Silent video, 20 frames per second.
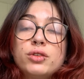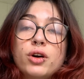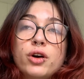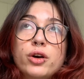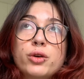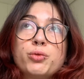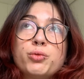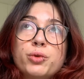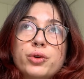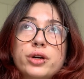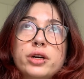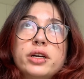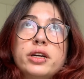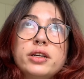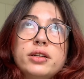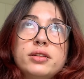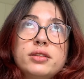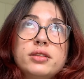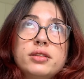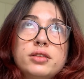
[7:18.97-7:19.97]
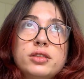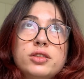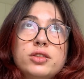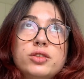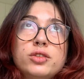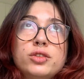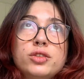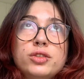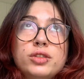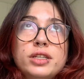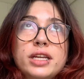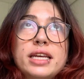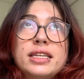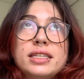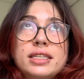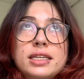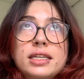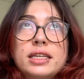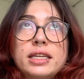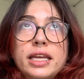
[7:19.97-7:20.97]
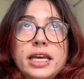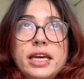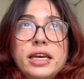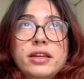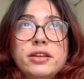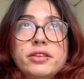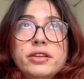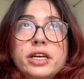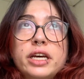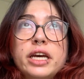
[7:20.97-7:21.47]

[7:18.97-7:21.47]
are words to designate